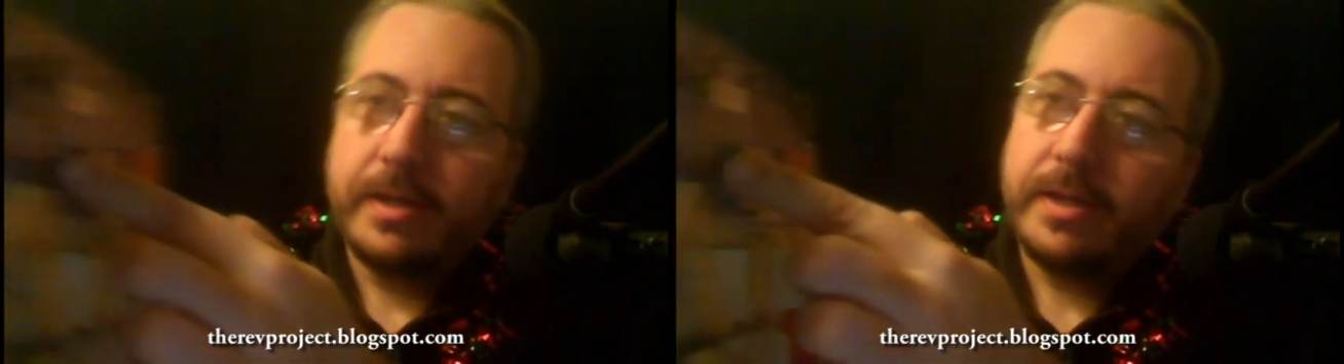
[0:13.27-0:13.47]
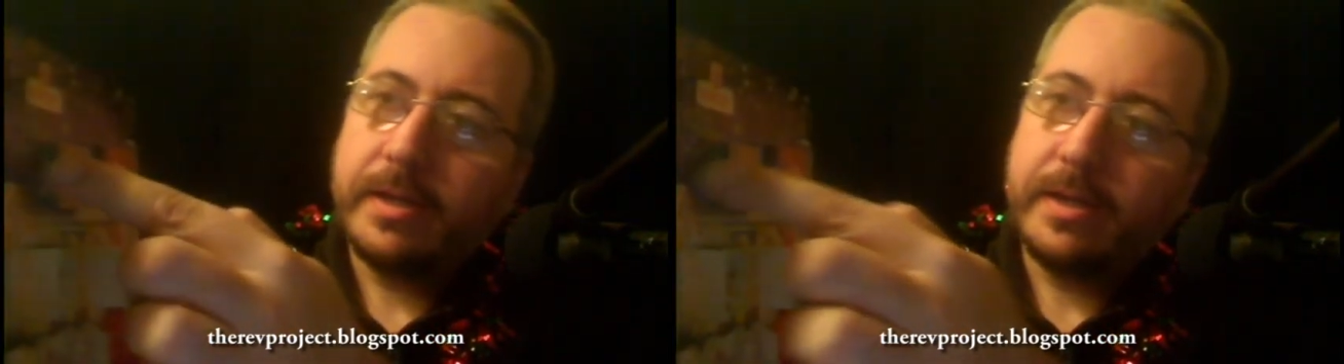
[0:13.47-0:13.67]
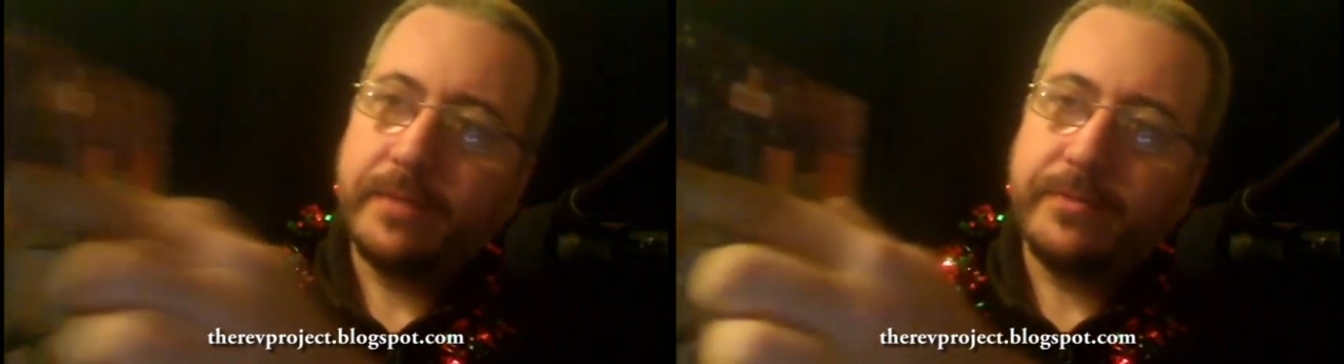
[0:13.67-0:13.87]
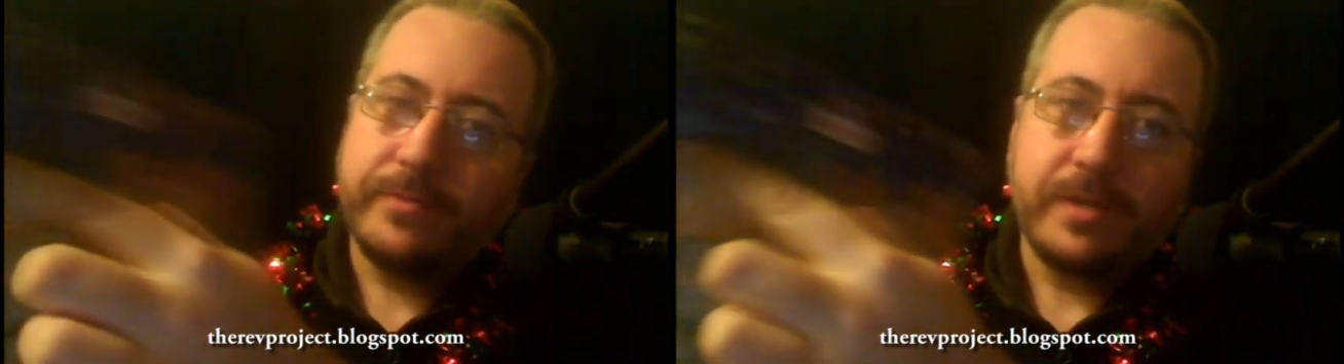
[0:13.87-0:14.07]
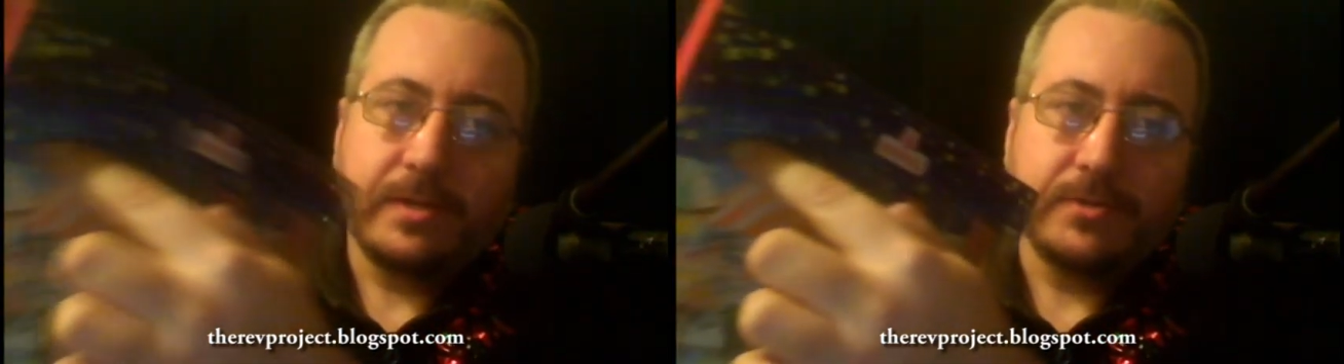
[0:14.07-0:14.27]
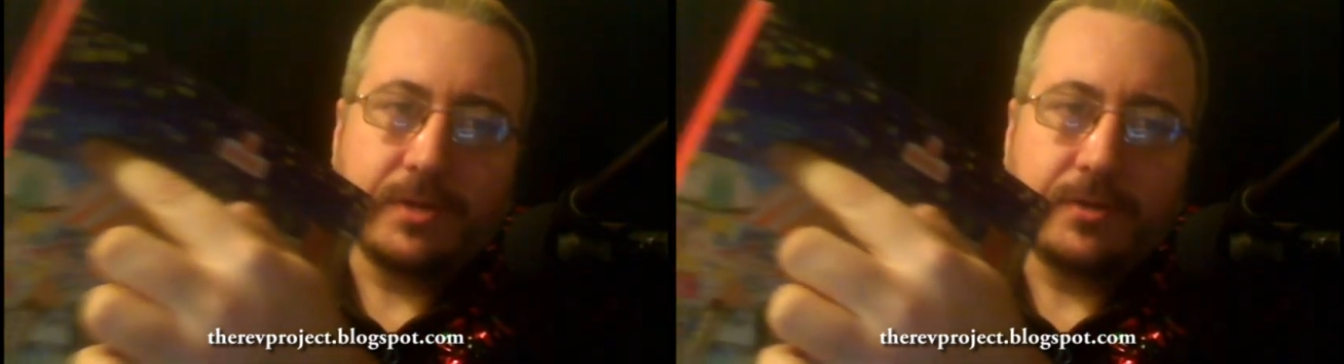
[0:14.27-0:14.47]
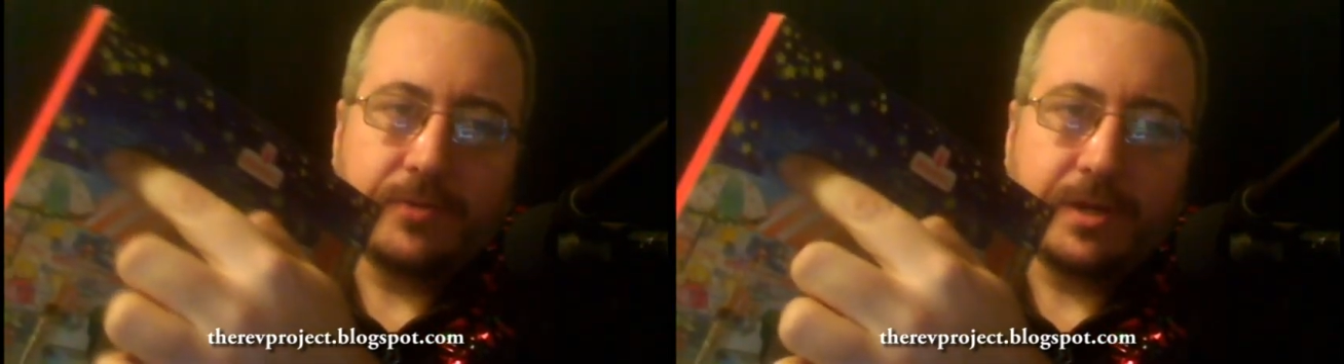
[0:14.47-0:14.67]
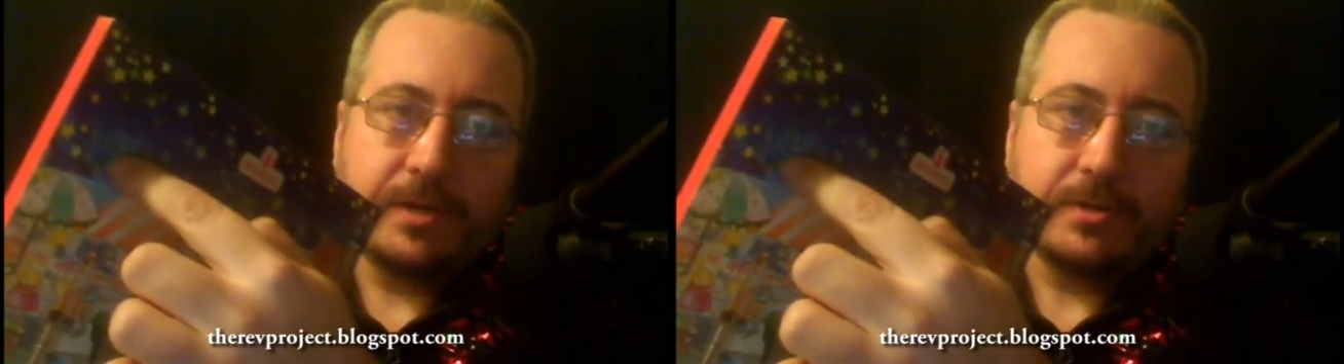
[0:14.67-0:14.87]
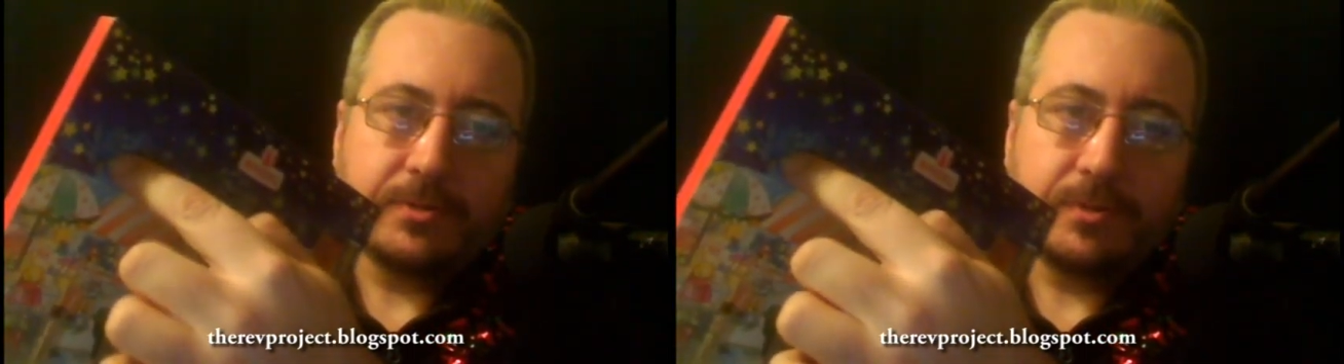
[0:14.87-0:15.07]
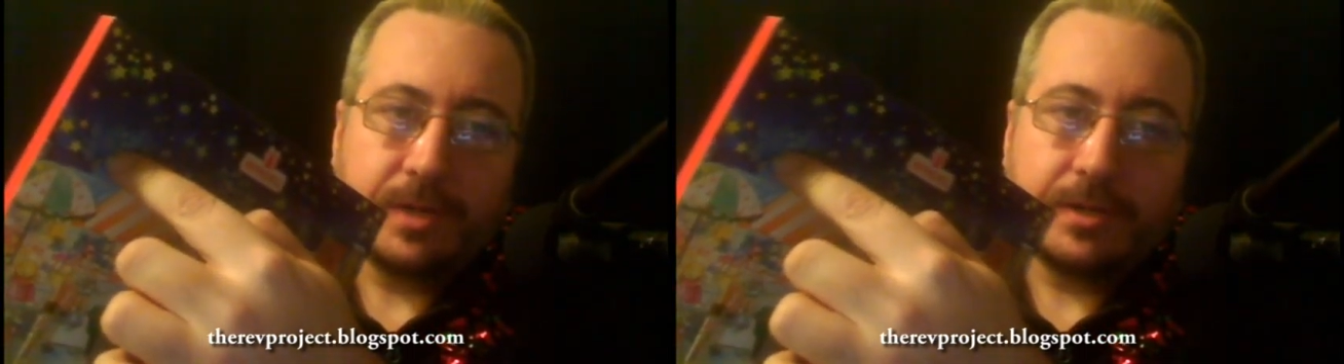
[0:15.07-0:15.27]
and day 15 is right over here,
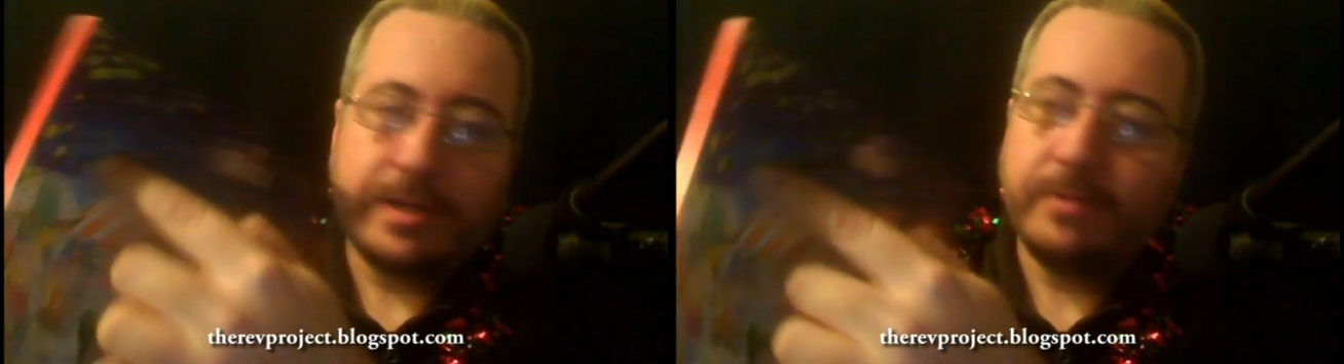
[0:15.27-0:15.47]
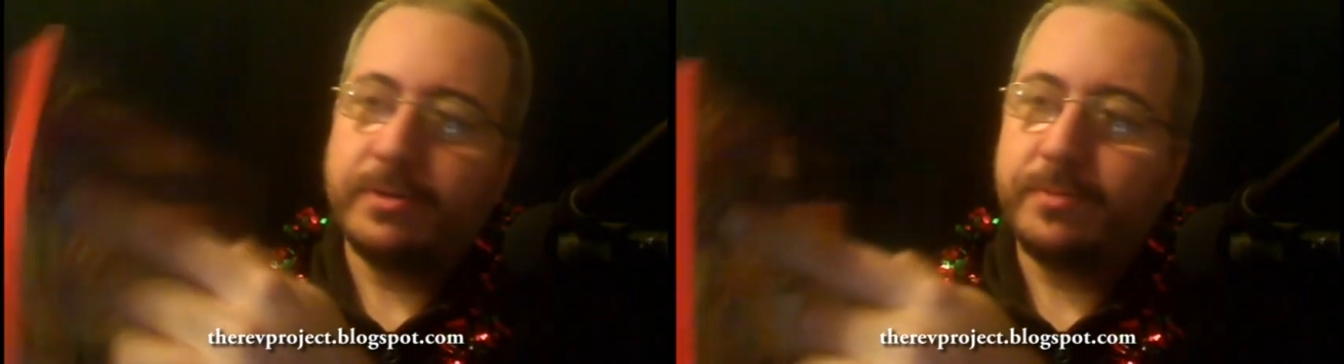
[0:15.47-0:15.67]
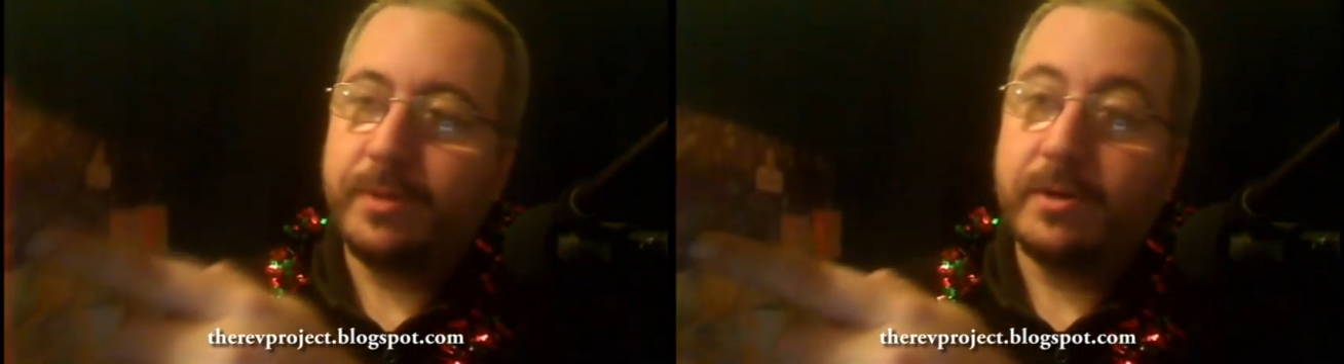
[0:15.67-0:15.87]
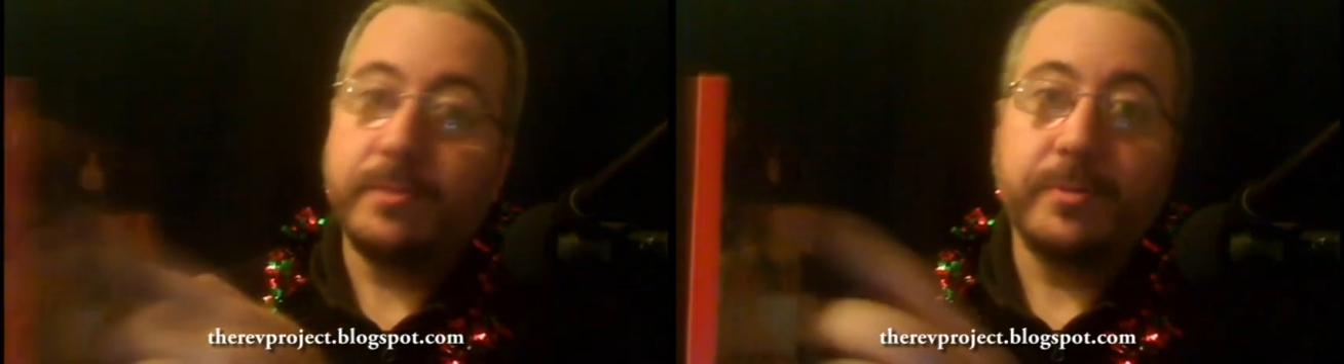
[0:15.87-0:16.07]
so we'll get to that one tomorrow,